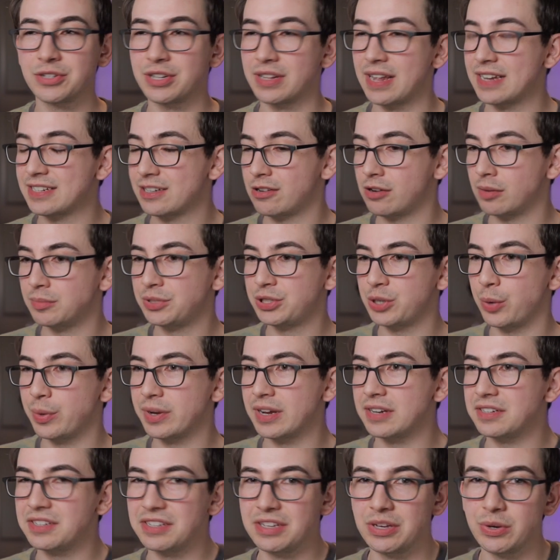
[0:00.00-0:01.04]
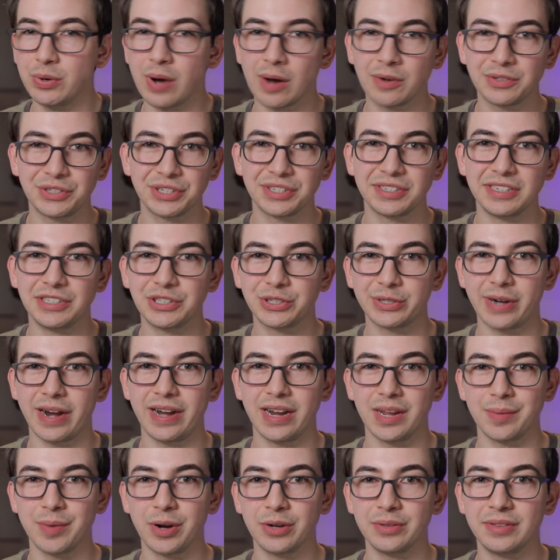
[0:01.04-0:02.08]
so that's how I'm showing it to you. I was just in
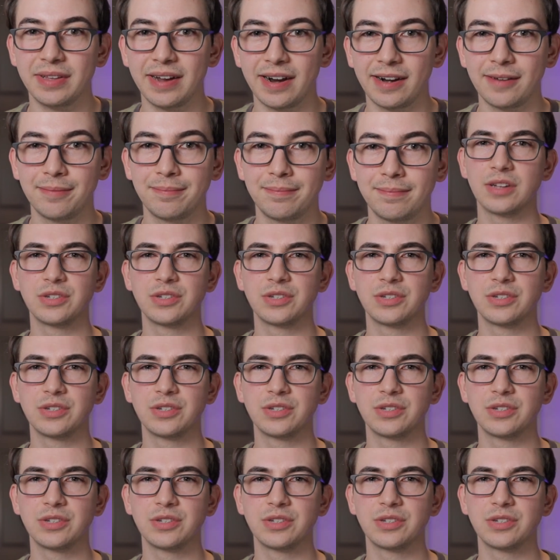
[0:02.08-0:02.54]
training mode there.